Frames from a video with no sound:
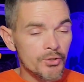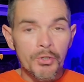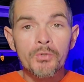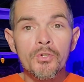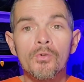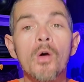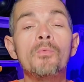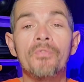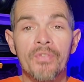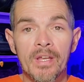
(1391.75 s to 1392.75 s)
Do your
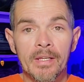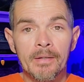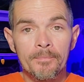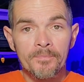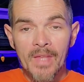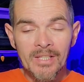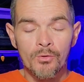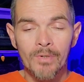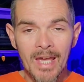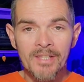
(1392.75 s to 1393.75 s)
own thing.
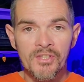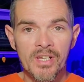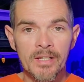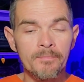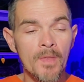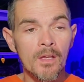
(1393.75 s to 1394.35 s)
That's what I say.